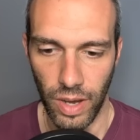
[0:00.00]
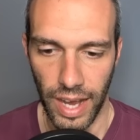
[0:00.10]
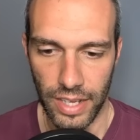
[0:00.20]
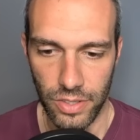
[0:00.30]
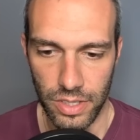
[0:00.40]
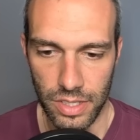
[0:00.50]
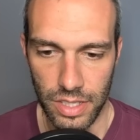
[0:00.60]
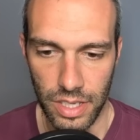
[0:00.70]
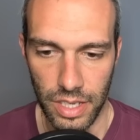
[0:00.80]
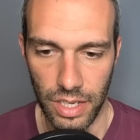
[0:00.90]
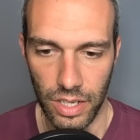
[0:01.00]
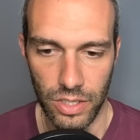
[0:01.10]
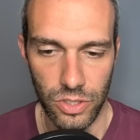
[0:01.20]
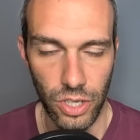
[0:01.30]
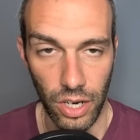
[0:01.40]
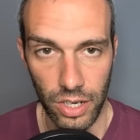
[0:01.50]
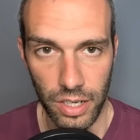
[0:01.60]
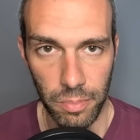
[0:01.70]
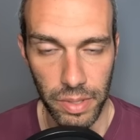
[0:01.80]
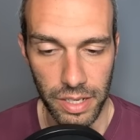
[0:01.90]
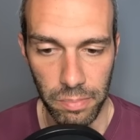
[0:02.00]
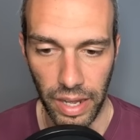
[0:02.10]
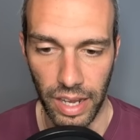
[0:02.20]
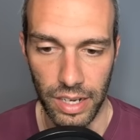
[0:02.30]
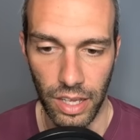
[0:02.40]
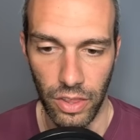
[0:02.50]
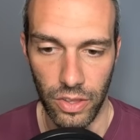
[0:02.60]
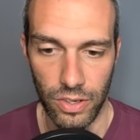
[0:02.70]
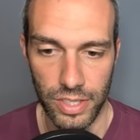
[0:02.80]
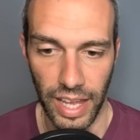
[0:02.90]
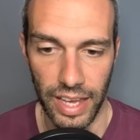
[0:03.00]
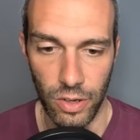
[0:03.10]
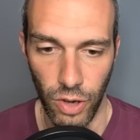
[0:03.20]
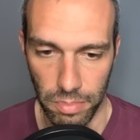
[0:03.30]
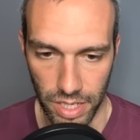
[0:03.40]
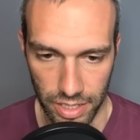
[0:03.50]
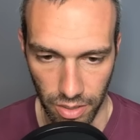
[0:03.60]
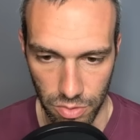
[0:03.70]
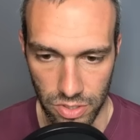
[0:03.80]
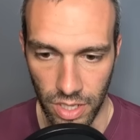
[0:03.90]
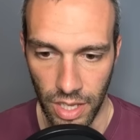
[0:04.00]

as you can see, Dark being banned, there's a crap ton of ghosts.